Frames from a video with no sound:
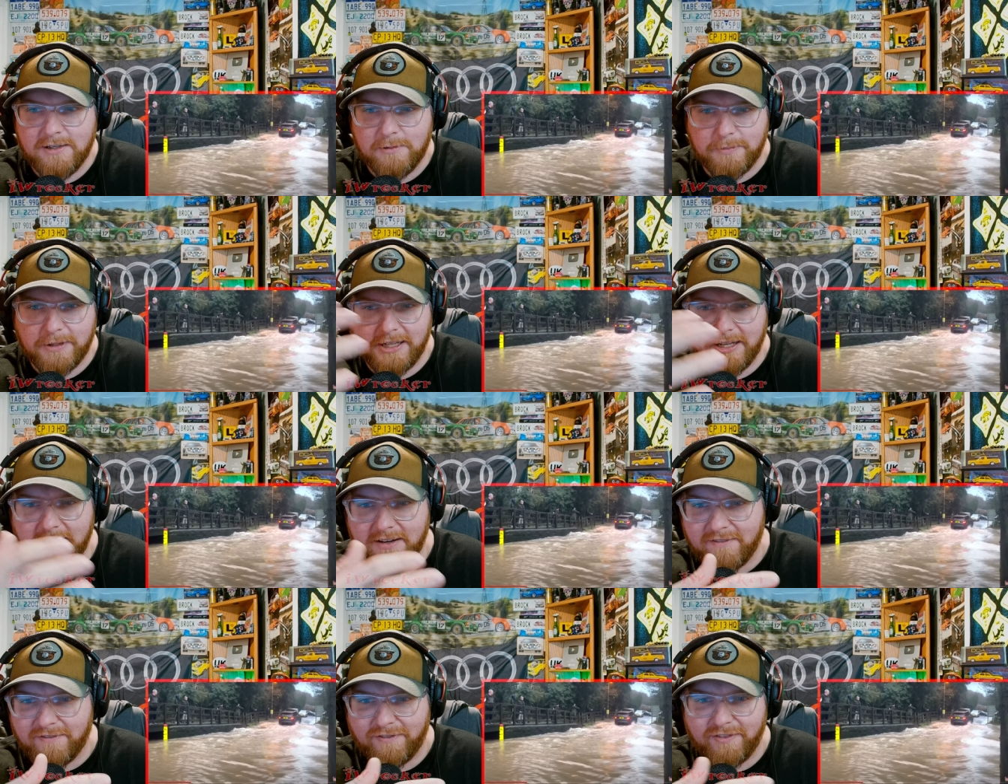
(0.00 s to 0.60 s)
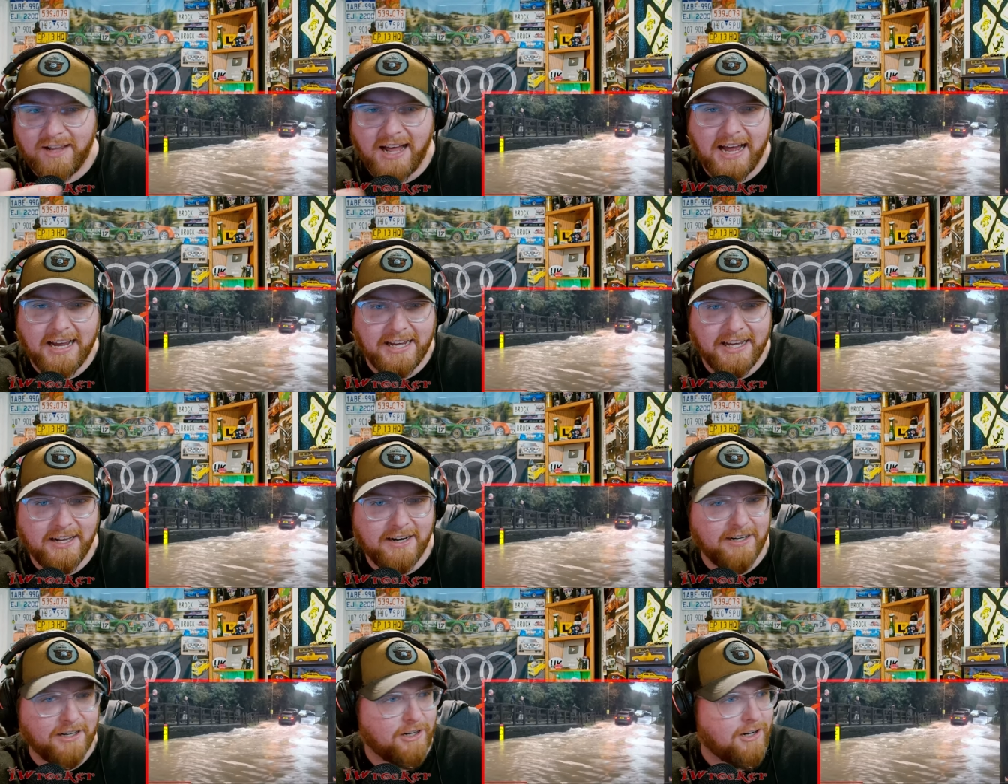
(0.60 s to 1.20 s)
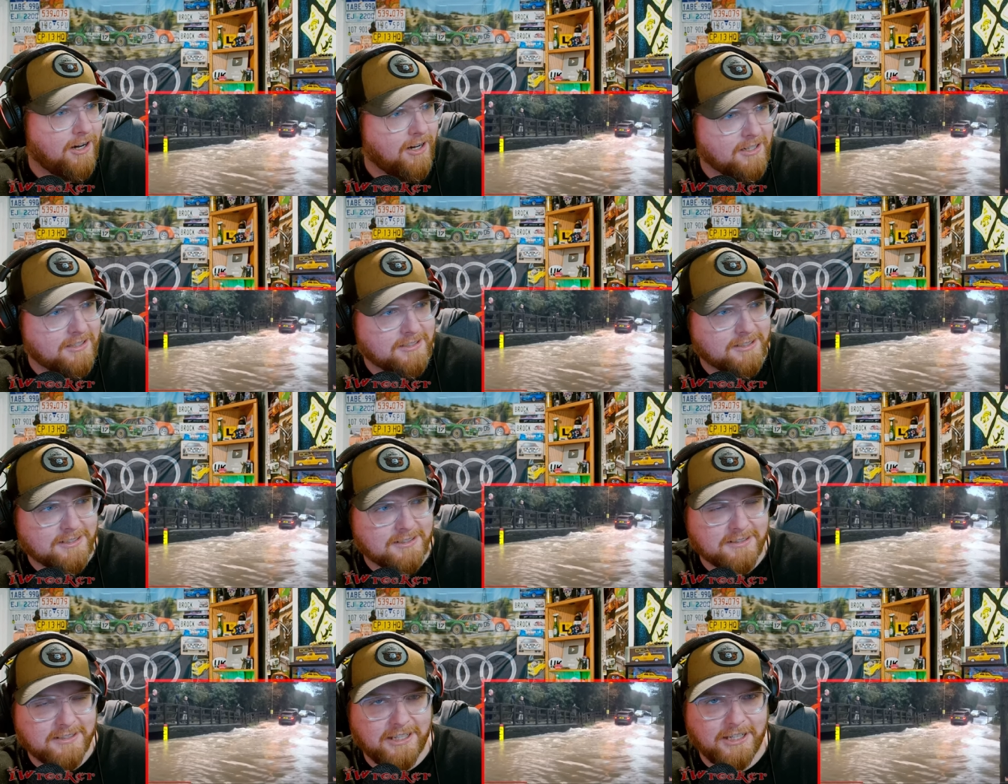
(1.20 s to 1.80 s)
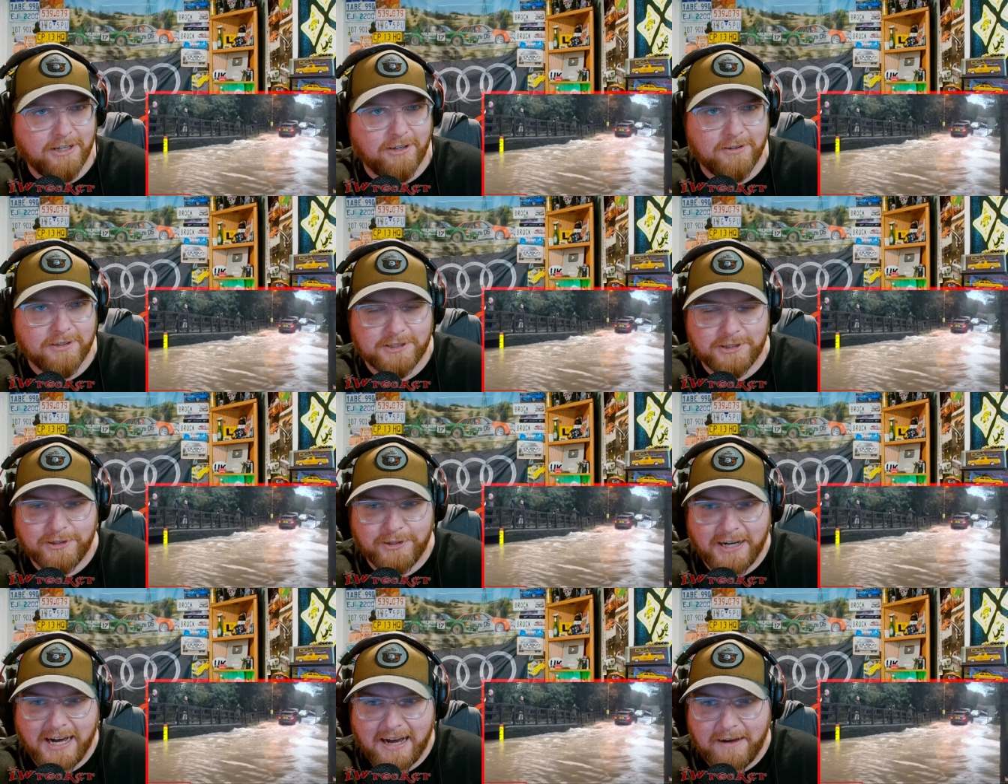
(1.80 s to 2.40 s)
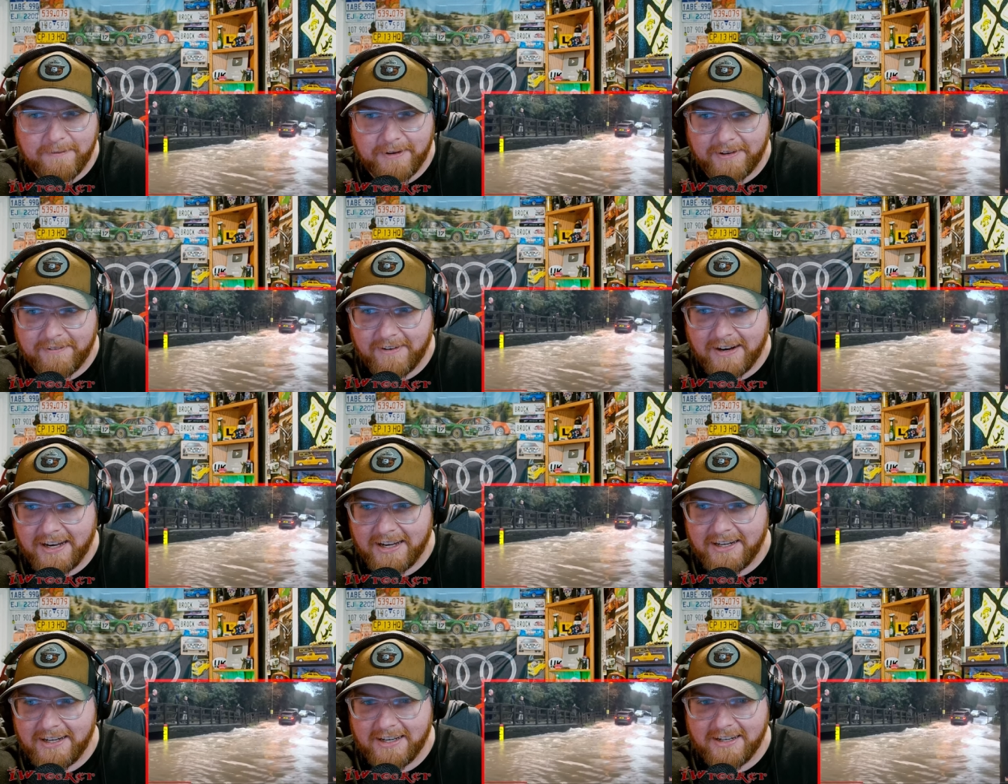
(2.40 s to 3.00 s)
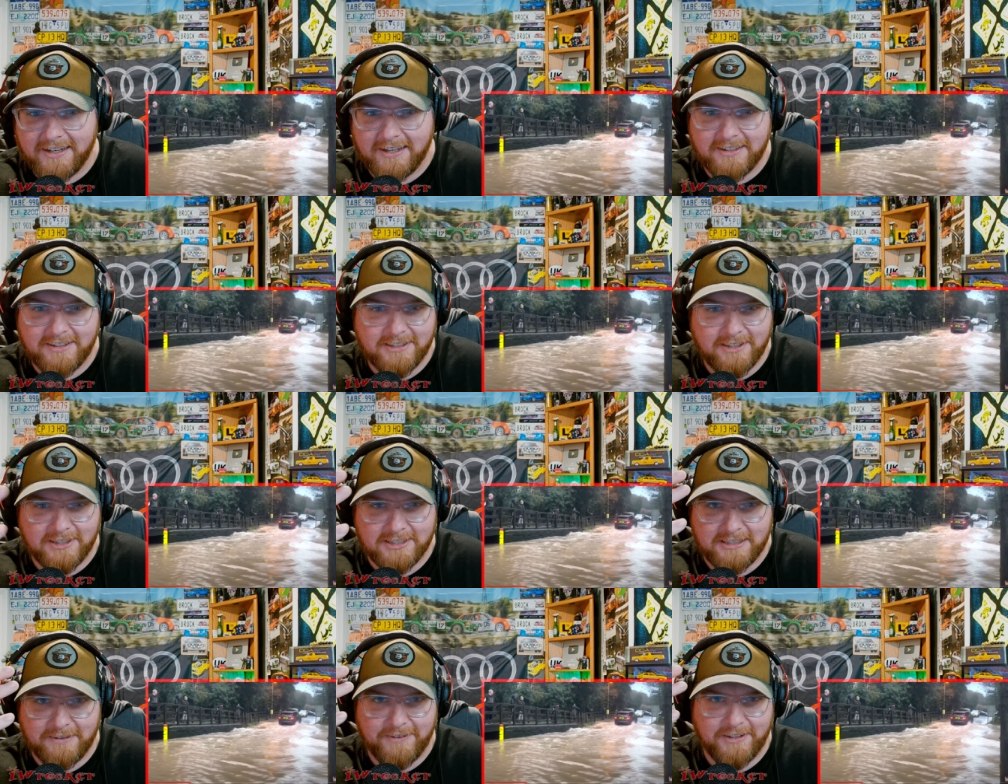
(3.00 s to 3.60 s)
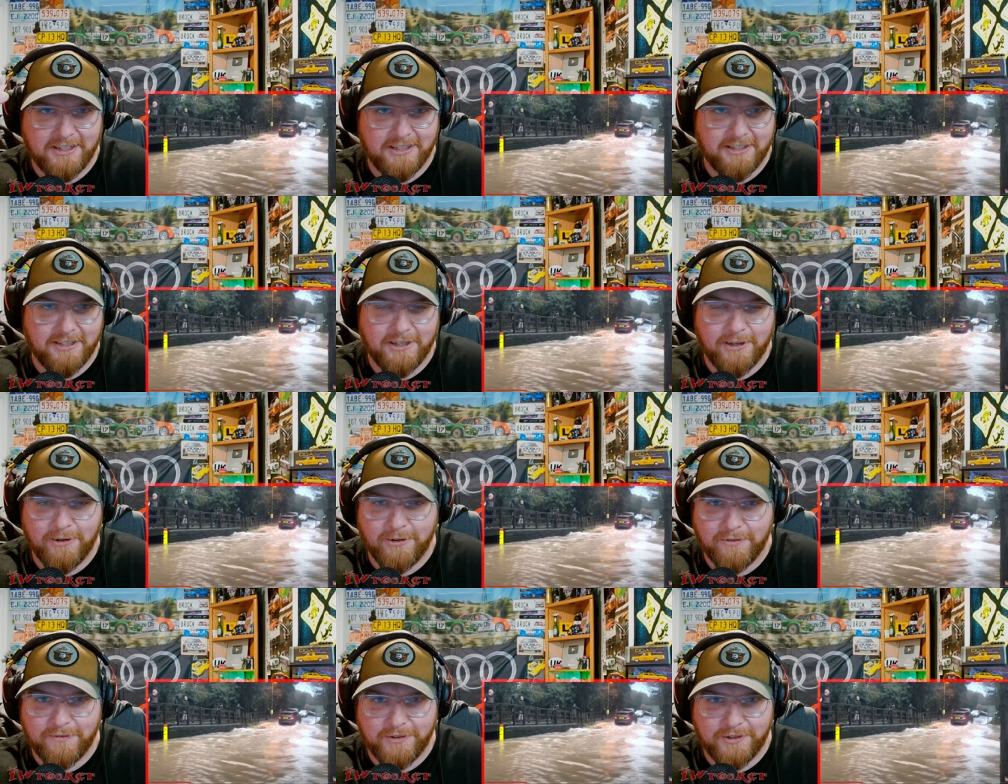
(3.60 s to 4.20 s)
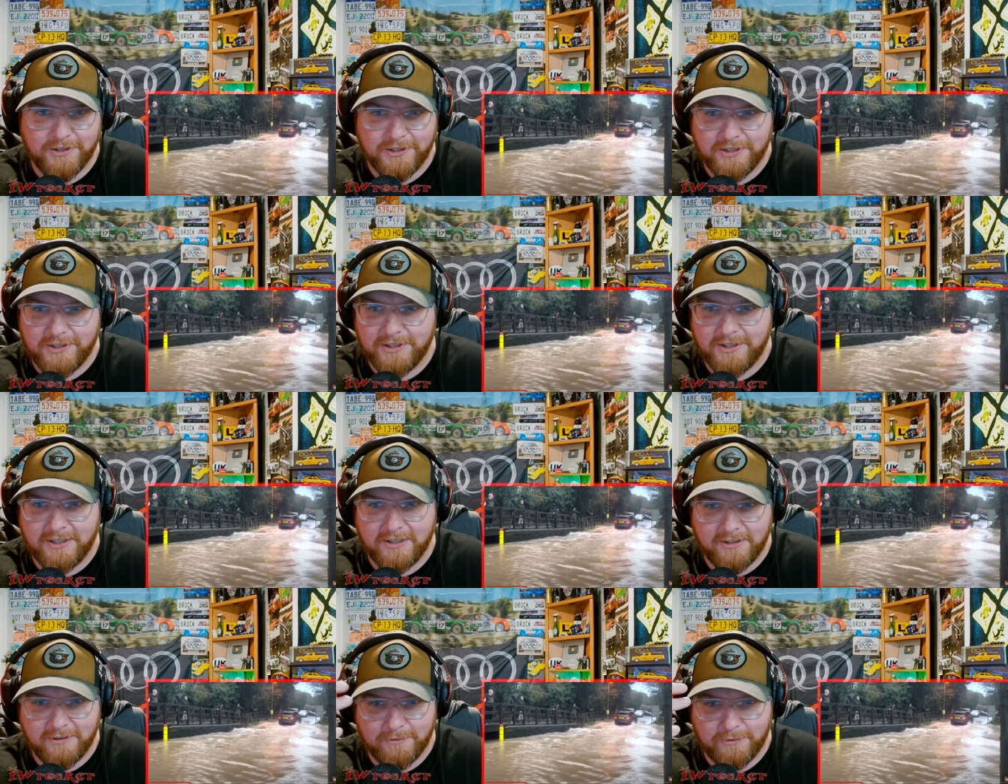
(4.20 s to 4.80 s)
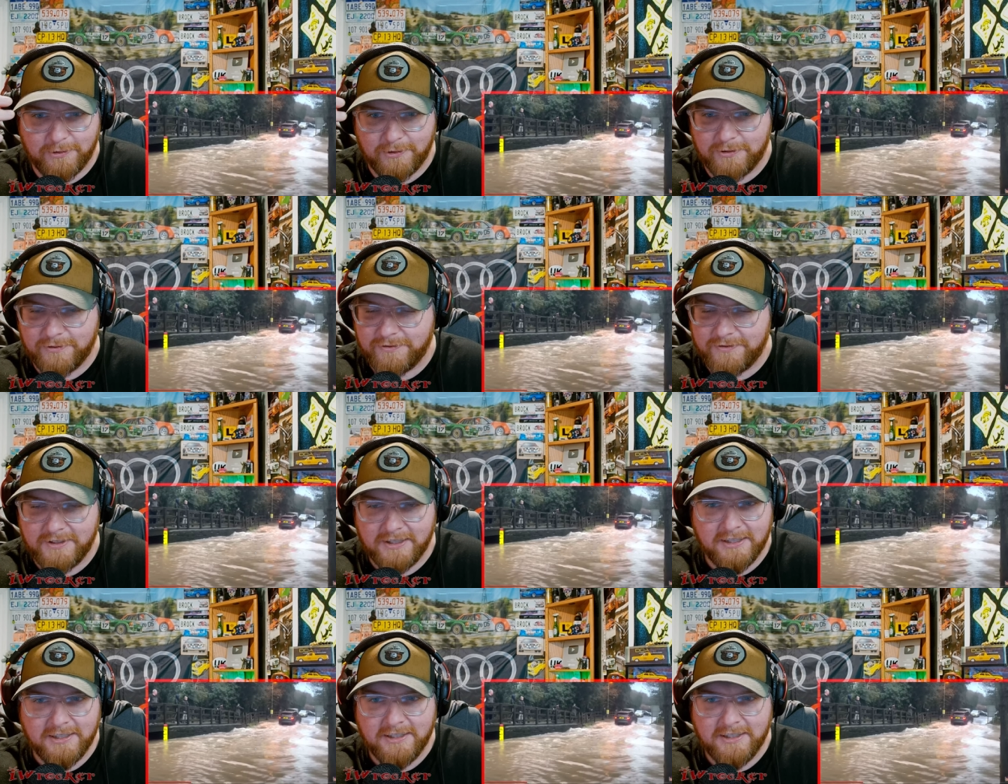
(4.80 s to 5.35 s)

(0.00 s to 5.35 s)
But they didn't fly in and cause, you know, a tsunami, right? And cause everything to go over the hood and the roof